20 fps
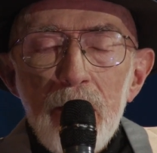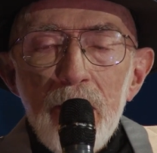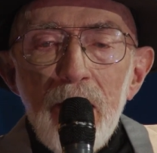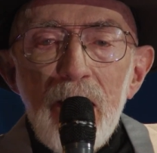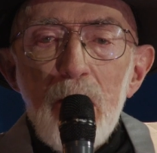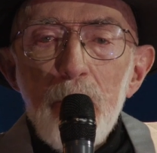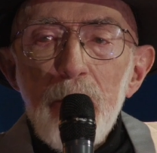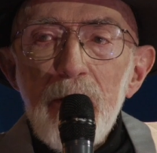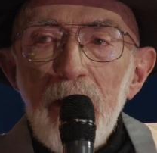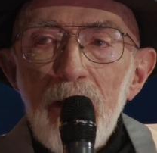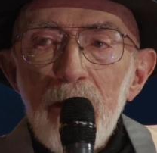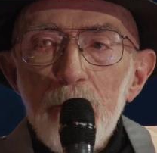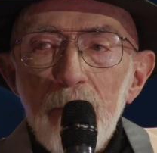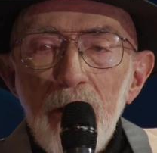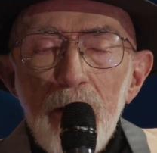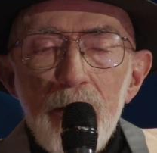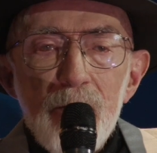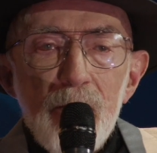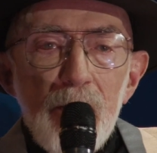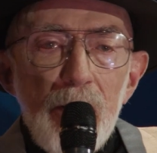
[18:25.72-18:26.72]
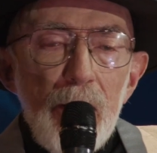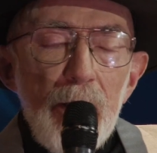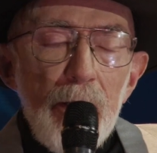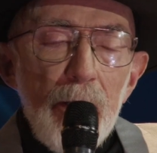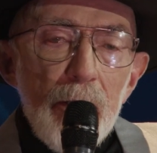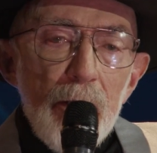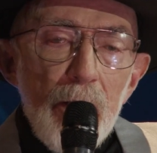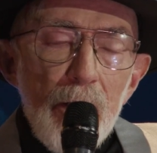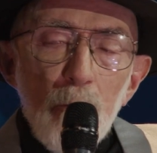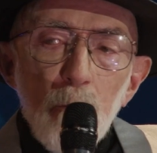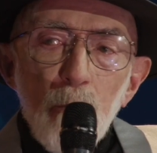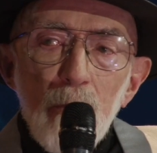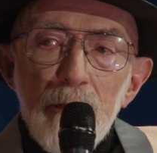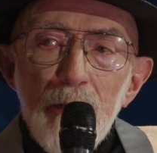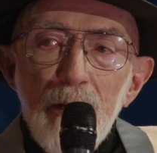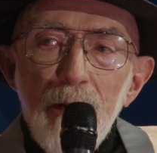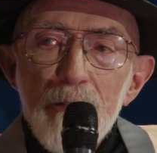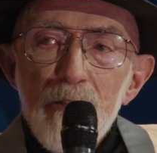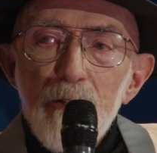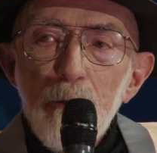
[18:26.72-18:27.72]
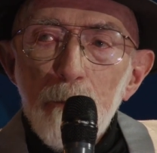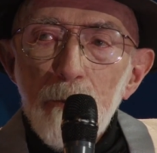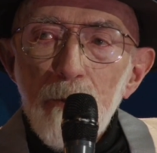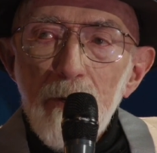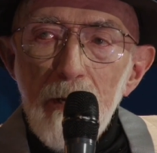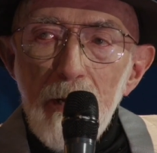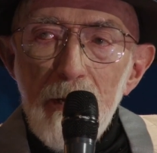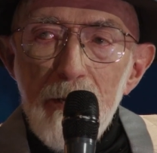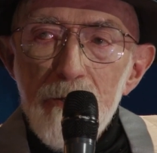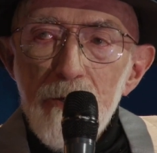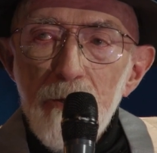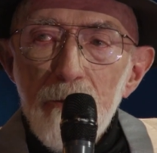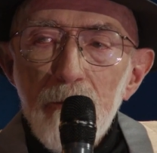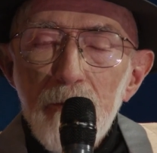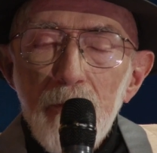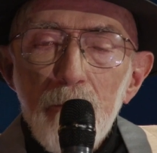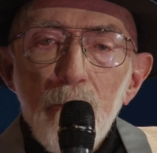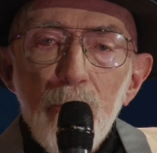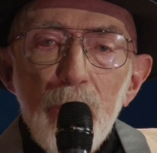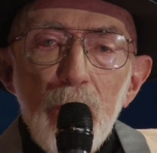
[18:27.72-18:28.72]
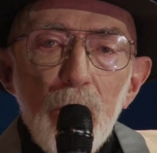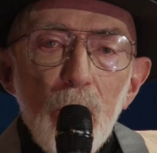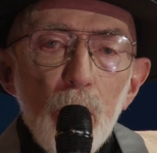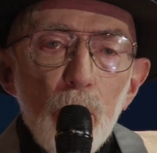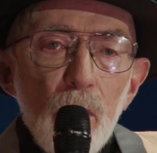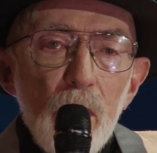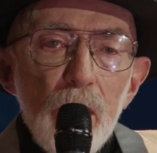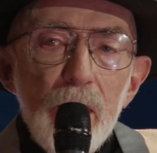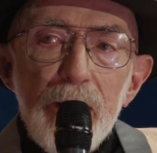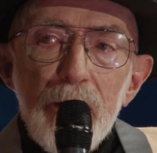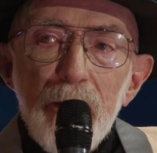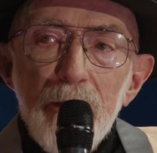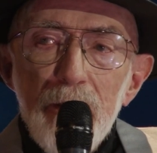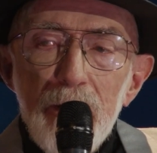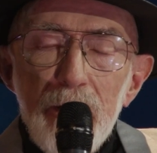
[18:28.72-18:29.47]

He began by saying, "It will not surprise you that we are awarding